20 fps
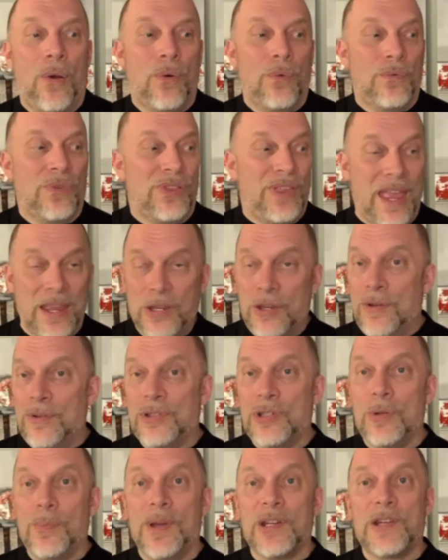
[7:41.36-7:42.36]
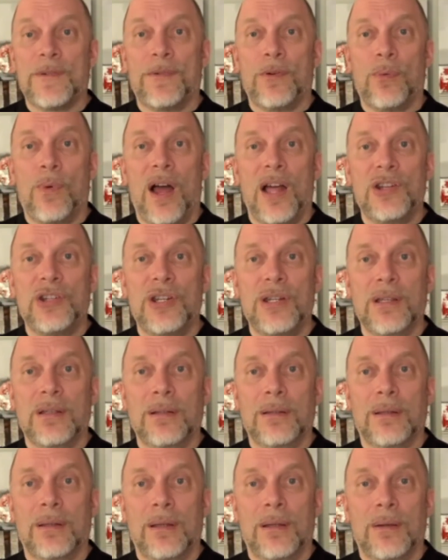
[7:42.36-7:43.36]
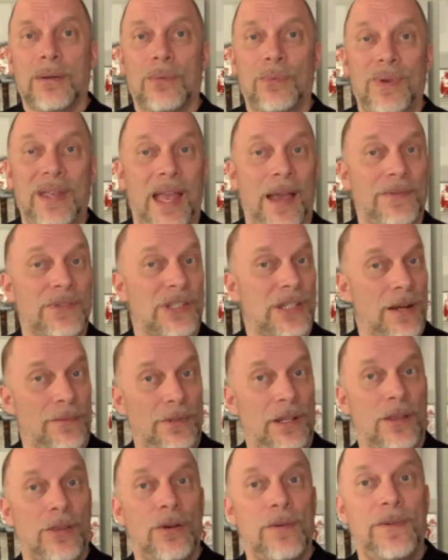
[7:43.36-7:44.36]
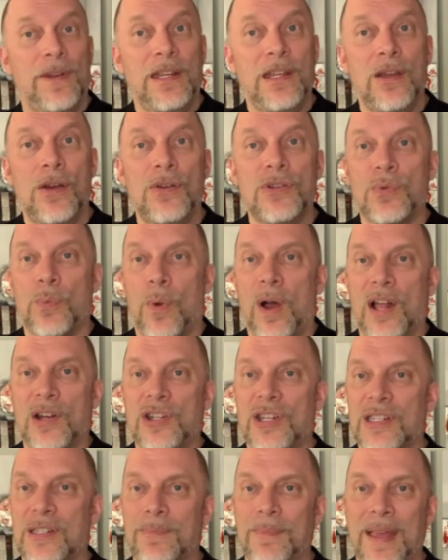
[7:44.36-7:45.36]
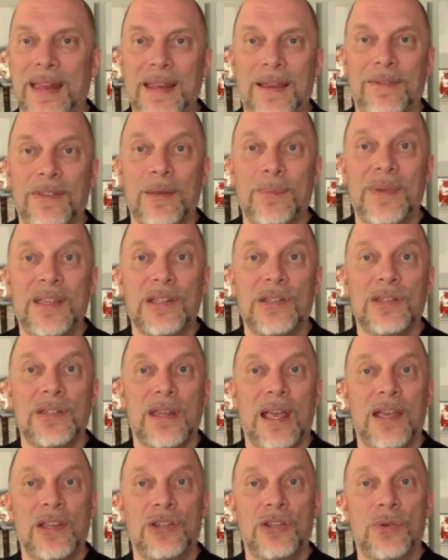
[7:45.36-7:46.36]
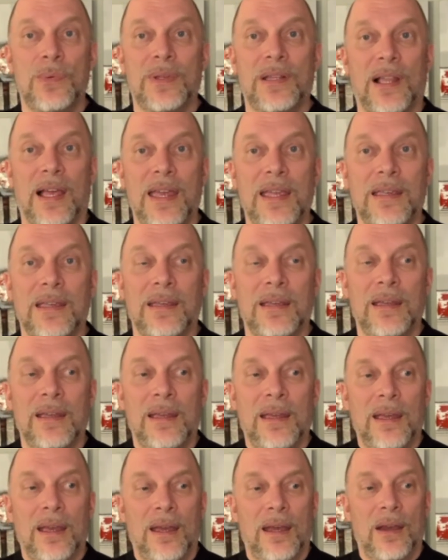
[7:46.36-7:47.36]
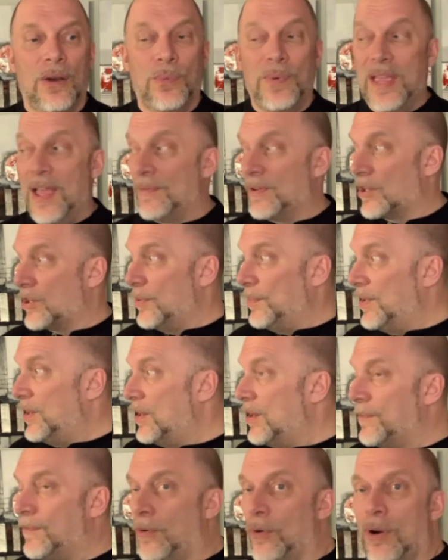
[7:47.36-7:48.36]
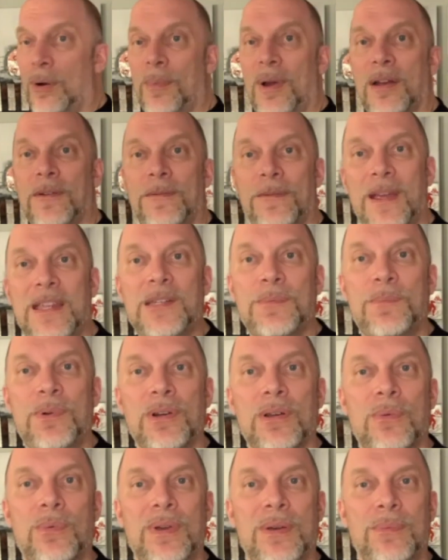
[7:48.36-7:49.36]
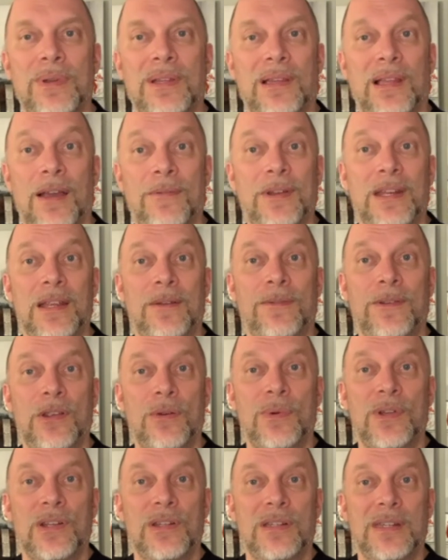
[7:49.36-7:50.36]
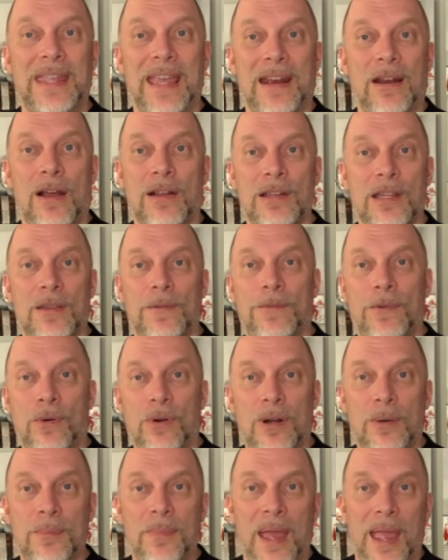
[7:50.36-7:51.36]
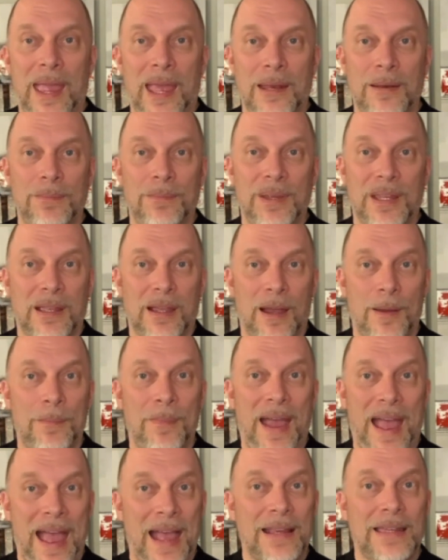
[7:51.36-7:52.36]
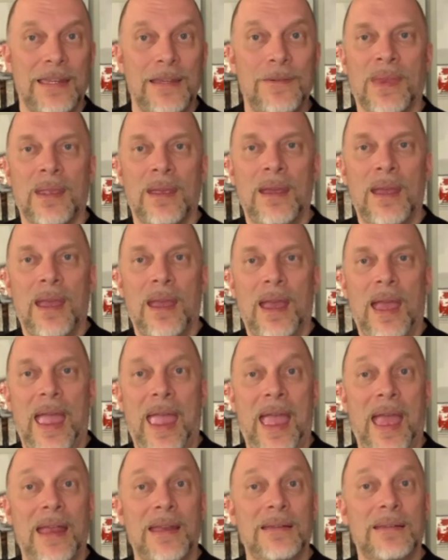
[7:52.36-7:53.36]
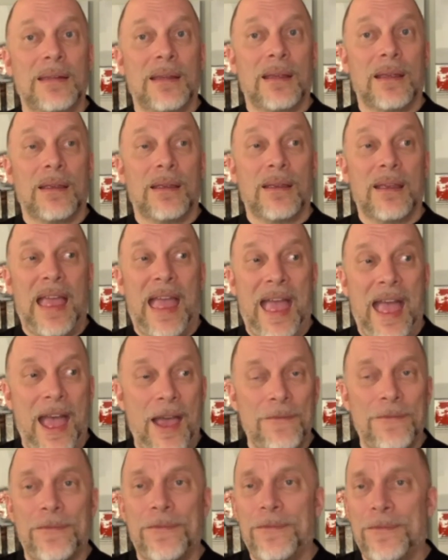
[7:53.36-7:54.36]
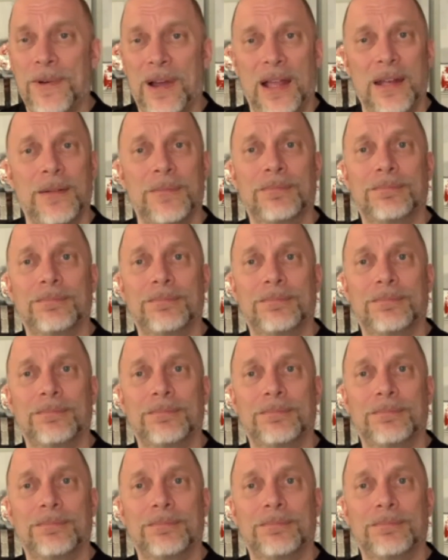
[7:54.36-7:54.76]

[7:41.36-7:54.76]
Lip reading: Thank you so much for watching. We have several other videos. Watch as many of them as you would like. We have a community forum on Facebook. We would love it if you would get onto the forum and become active and have fun.